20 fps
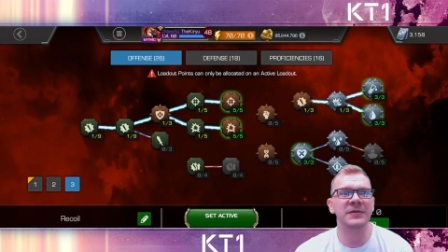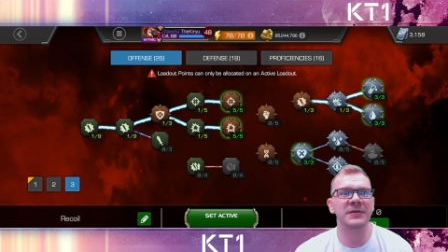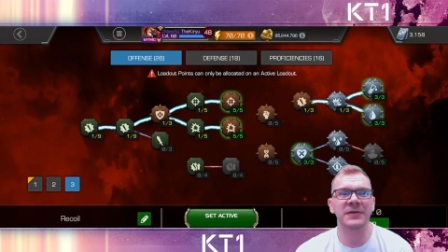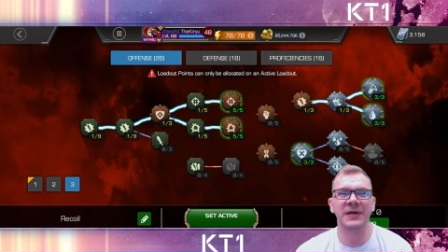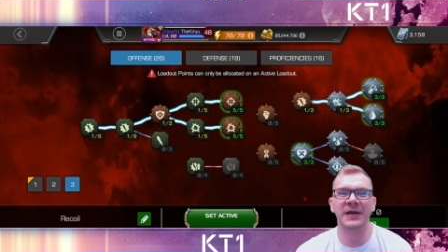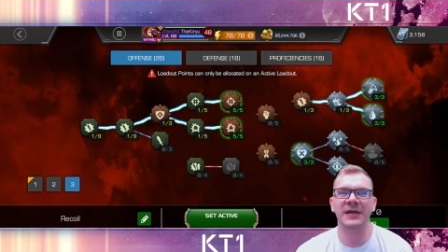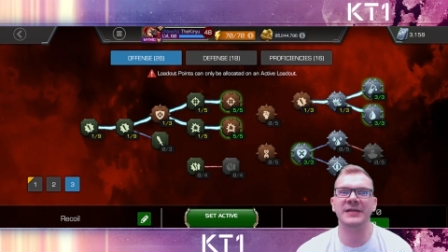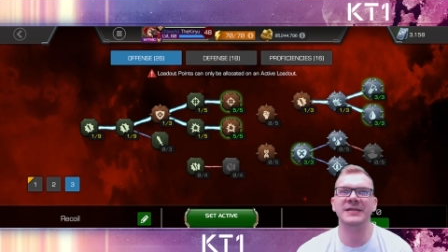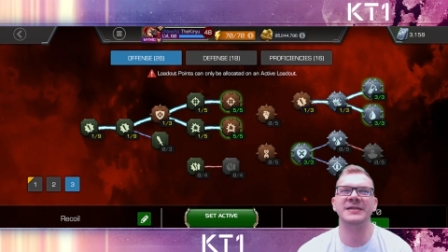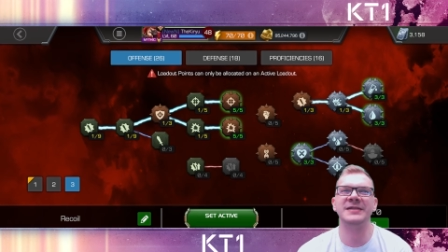
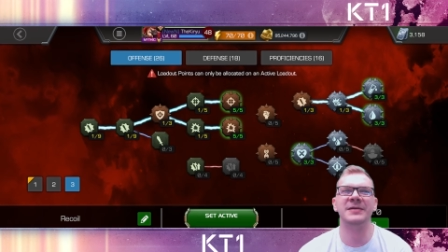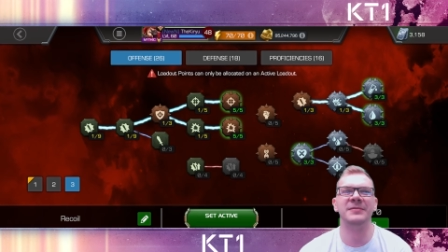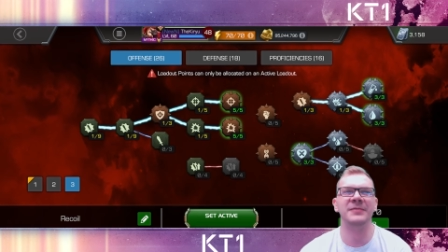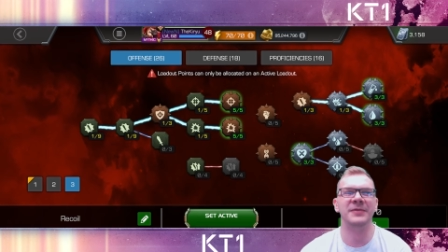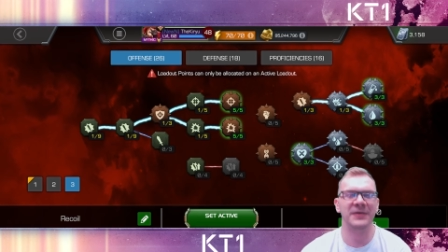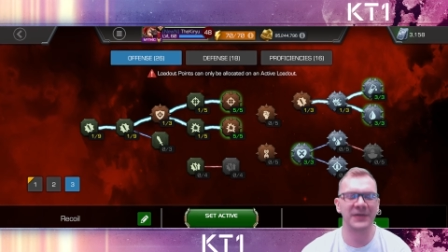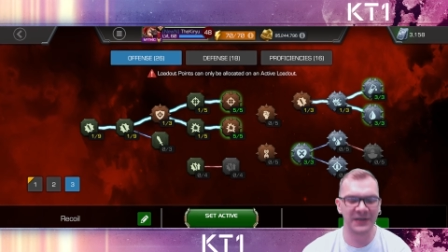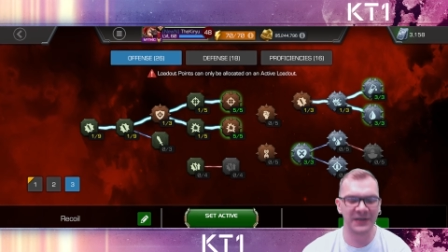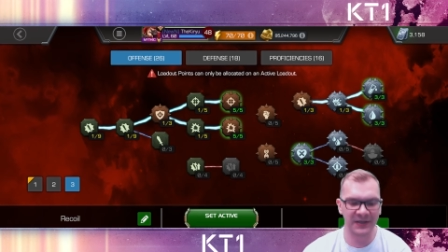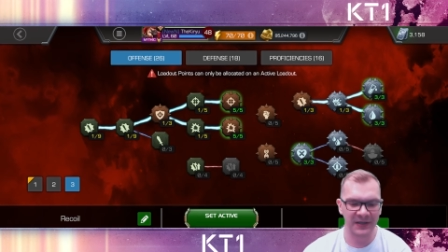grind some
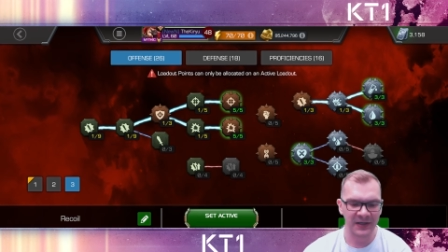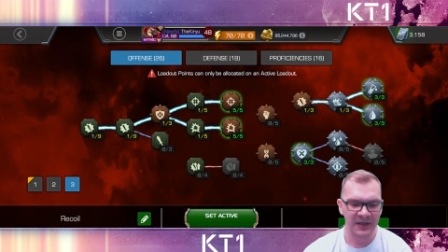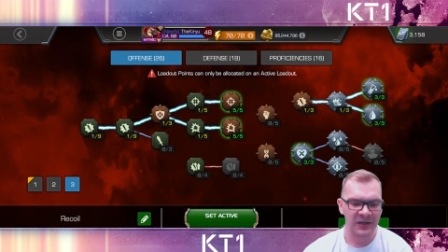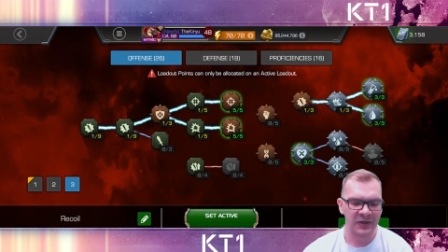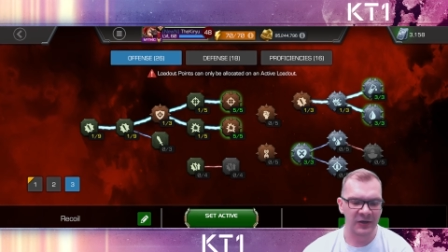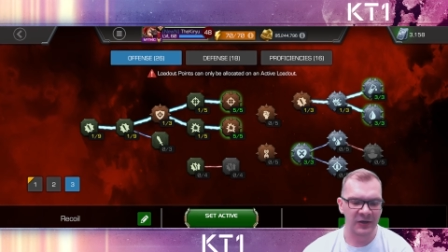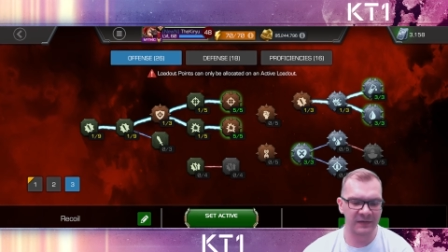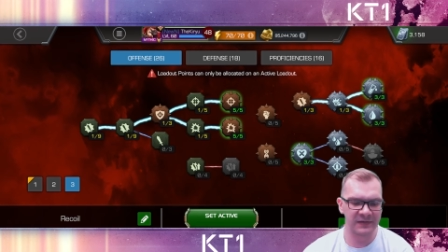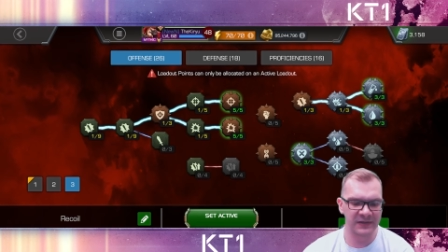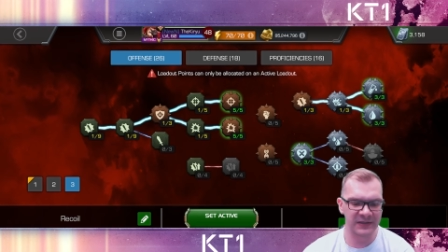arena.
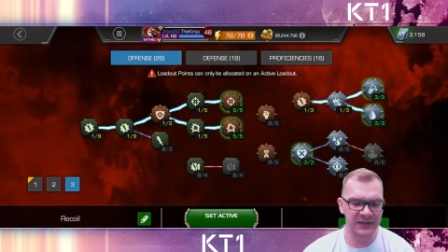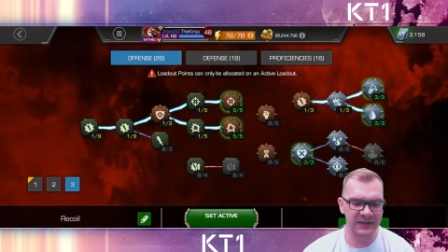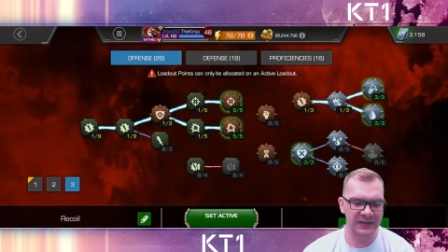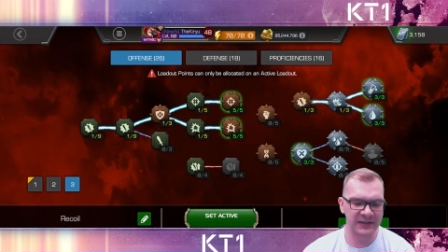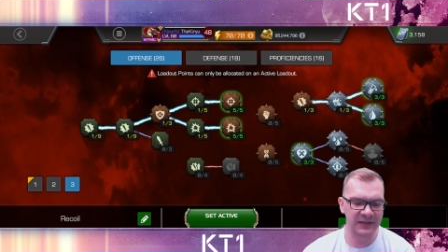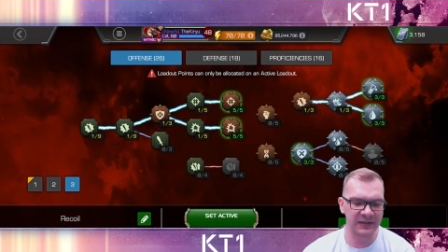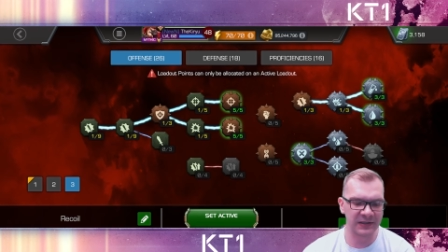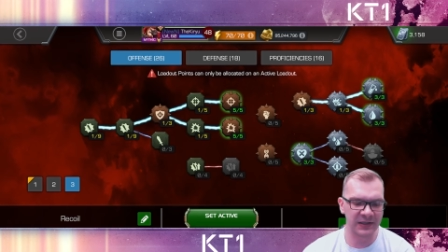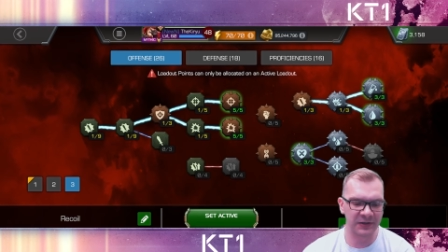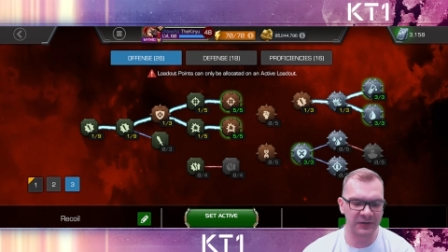Obviously, it's
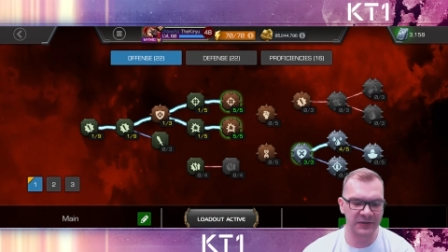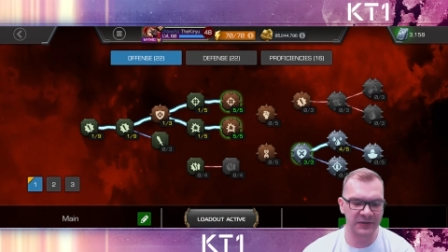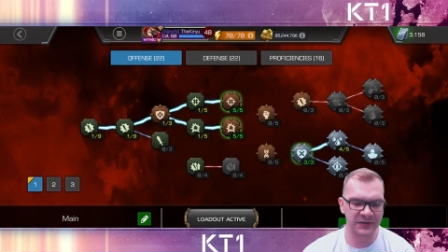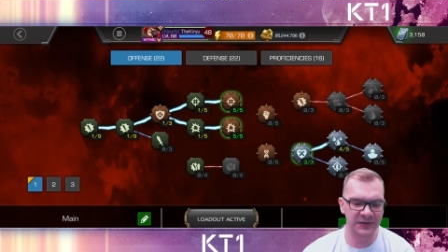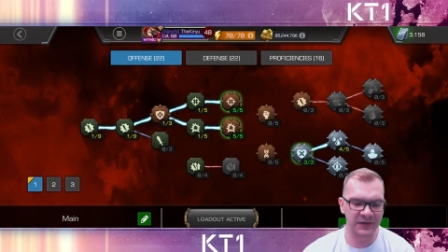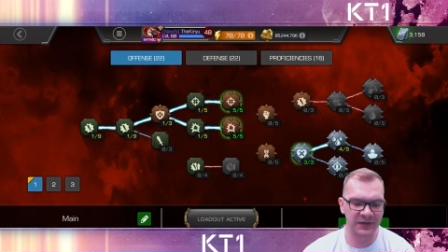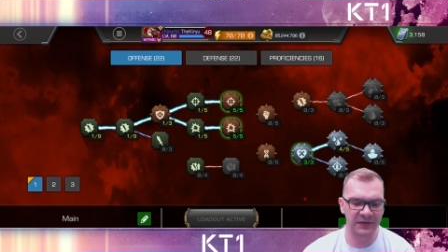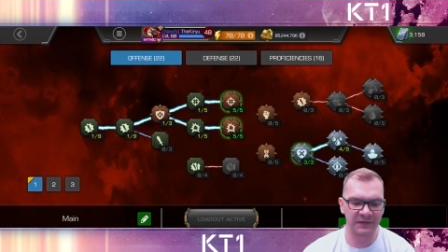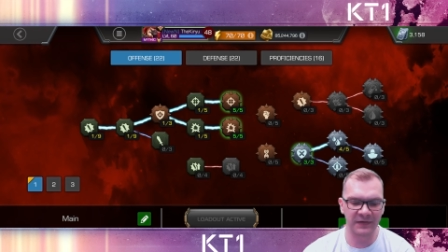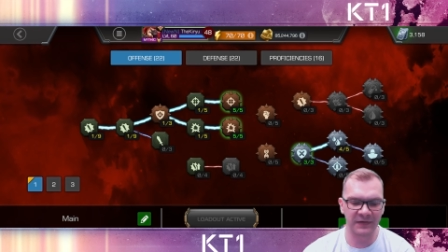still going to cost
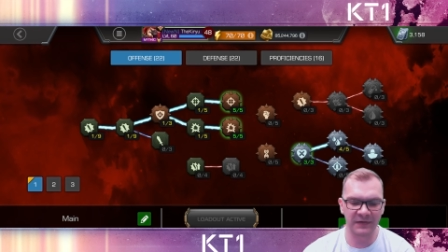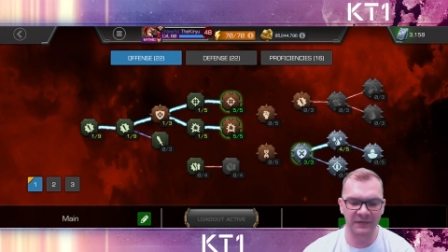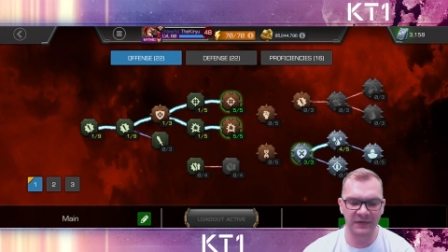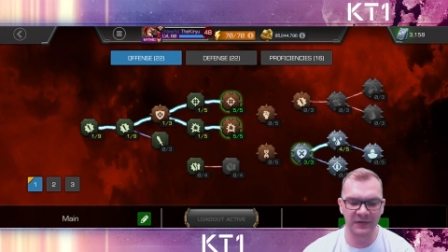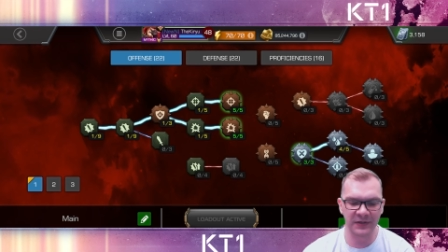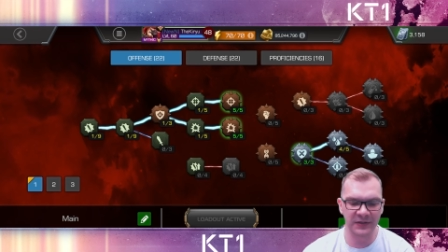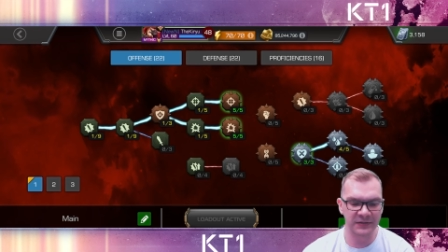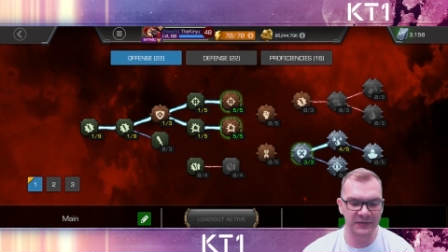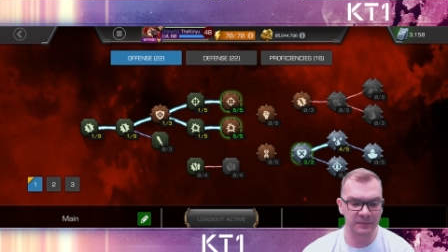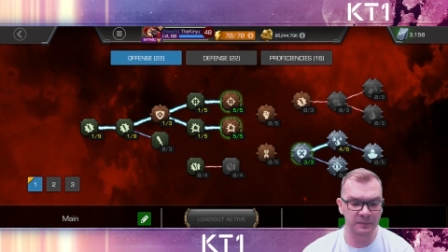35
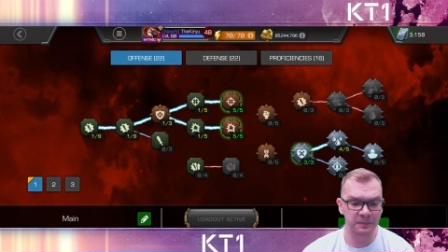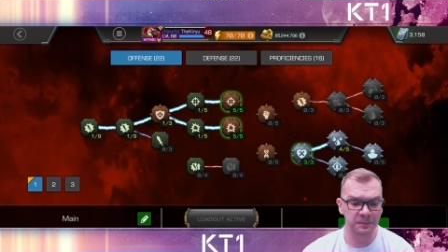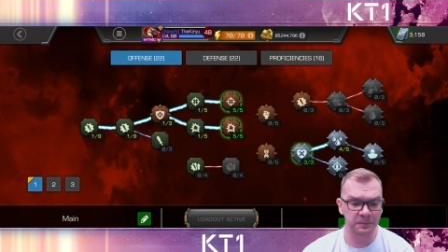units.